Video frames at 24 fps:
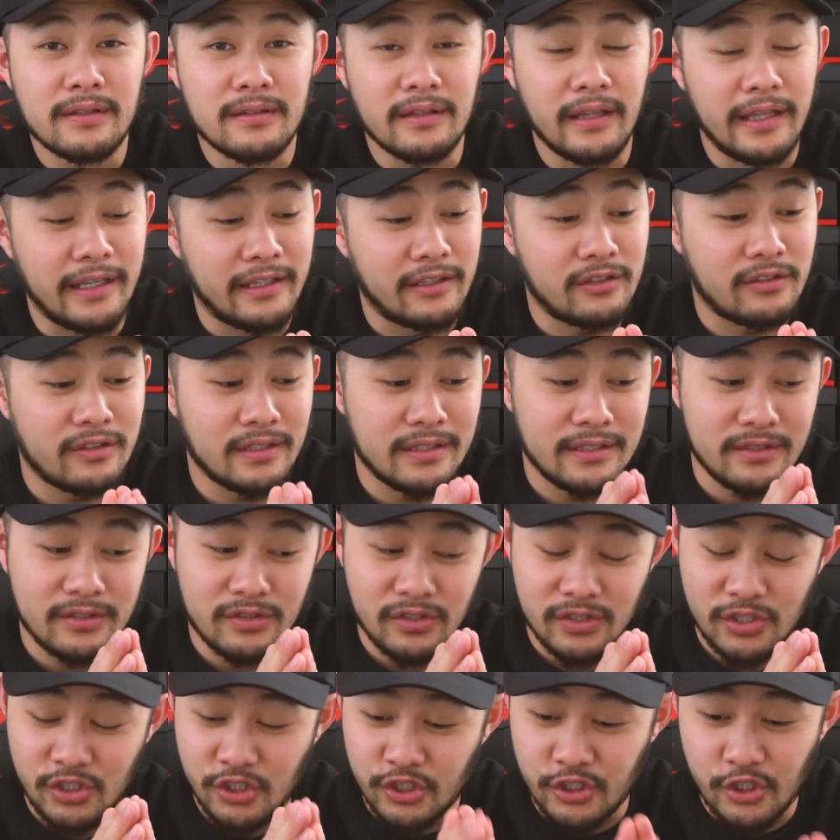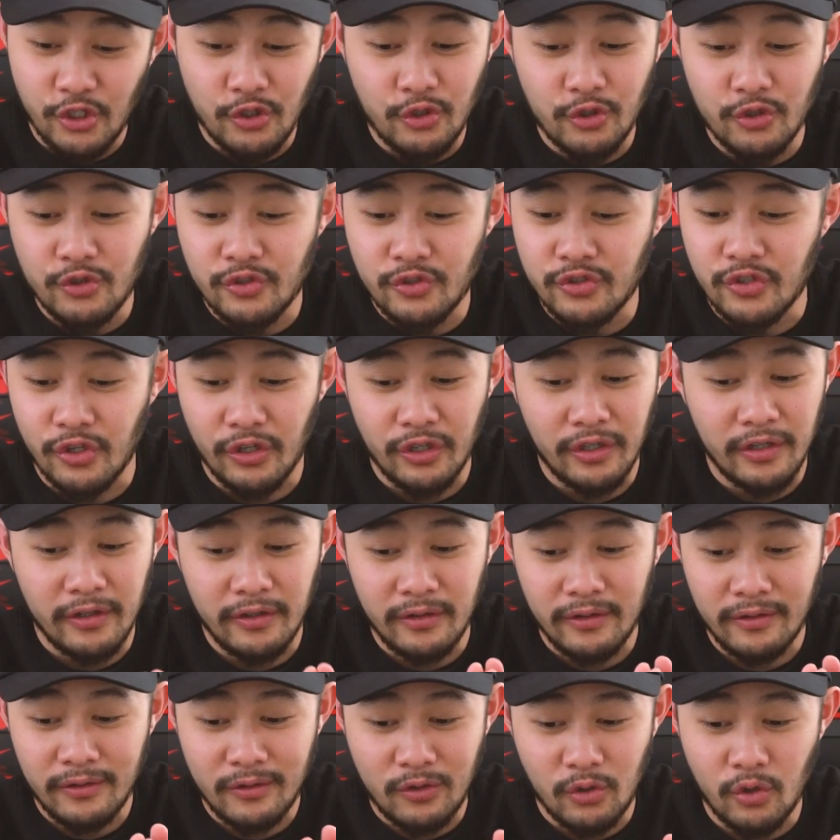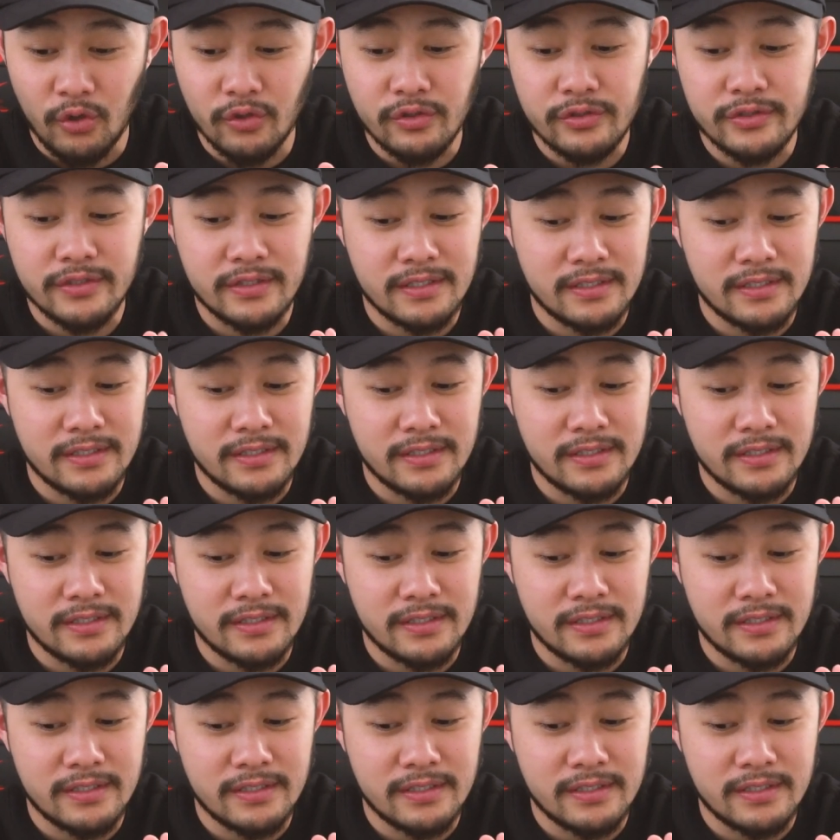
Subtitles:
like shoes or clothes,